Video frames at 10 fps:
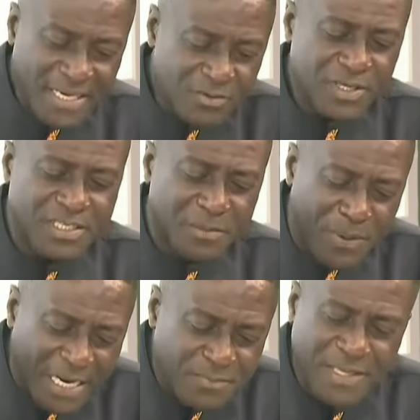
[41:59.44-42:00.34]
Ministries,
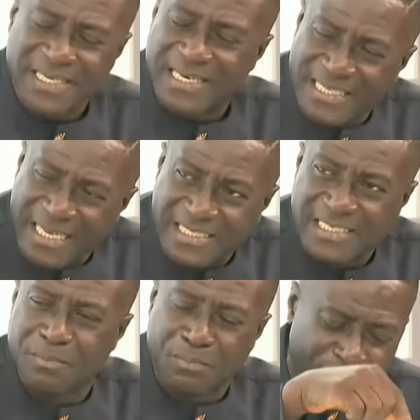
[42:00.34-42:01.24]
departments, and
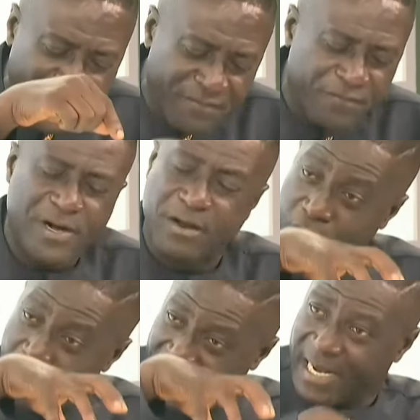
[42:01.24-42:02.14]
agencies in Penifone
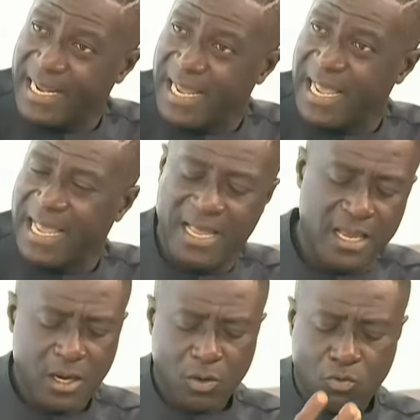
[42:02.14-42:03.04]
won't cry her.
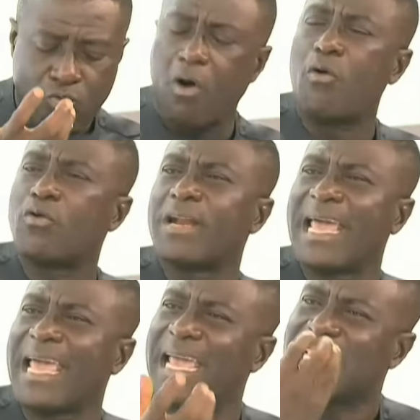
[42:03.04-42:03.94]
Won't
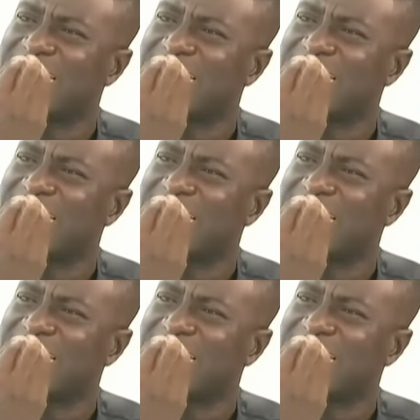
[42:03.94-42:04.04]
a